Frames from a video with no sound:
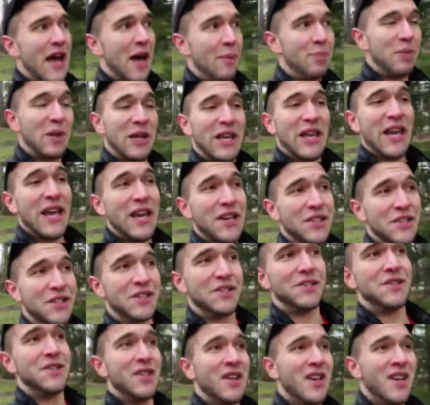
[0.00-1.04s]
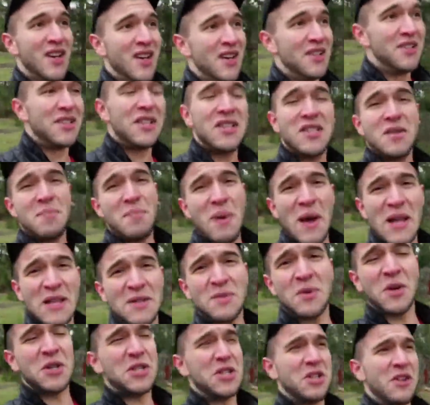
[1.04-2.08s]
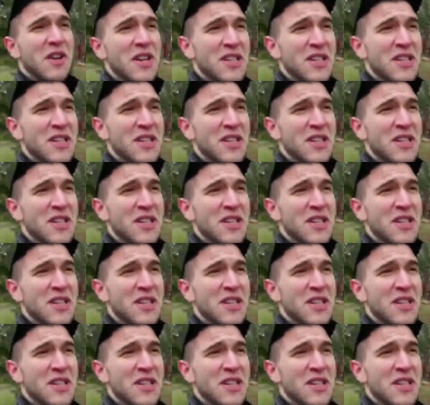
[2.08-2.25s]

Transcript: applications. Just depends what you're